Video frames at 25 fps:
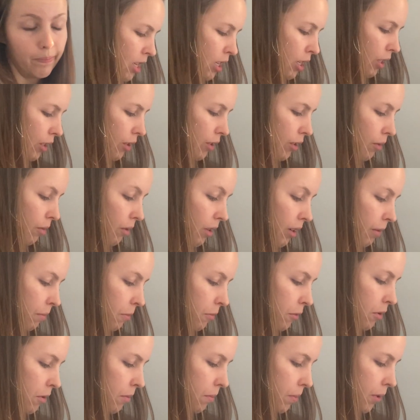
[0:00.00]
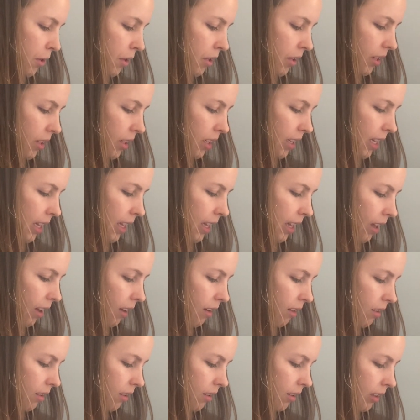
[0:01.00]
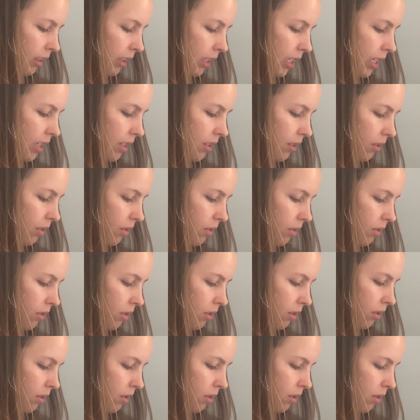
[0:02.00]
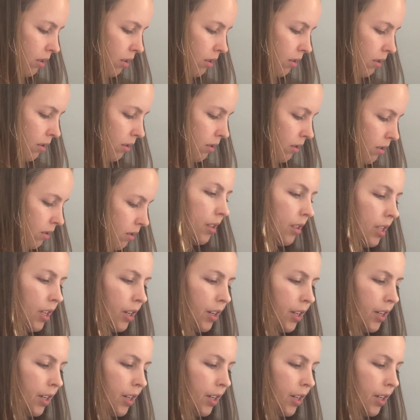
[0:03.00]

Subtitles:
So I'm going to put at least. There